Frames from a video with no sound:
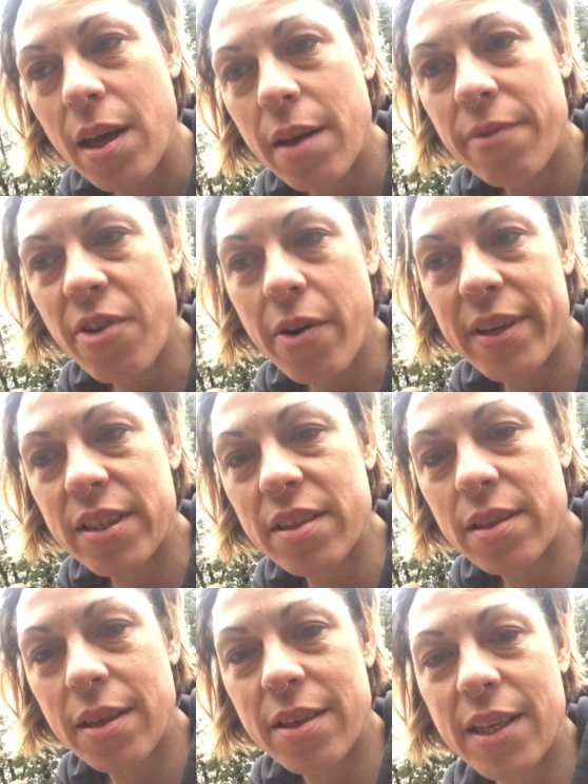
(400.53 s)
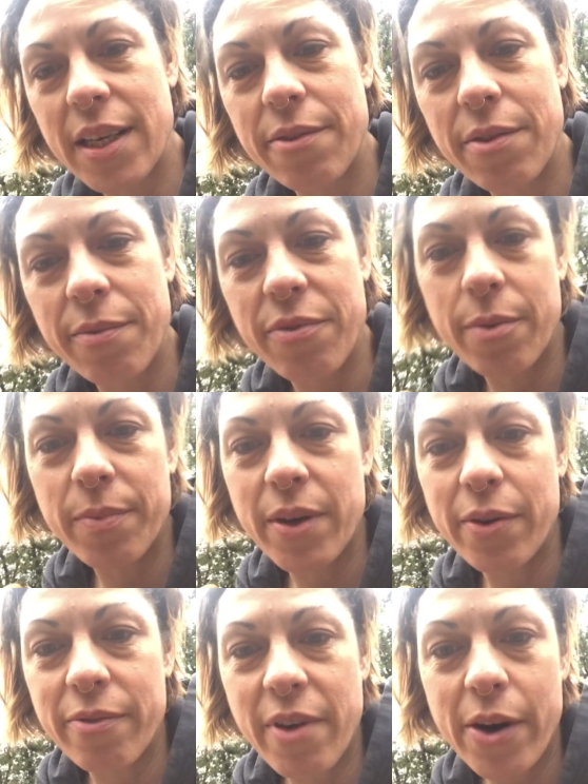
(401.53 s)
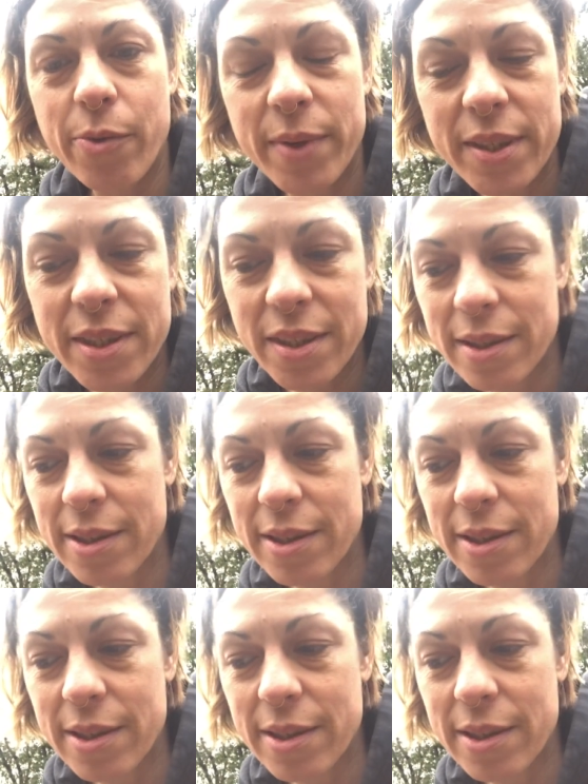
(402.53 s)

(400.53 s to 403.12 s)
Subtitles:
forests and they're taking them from their environments.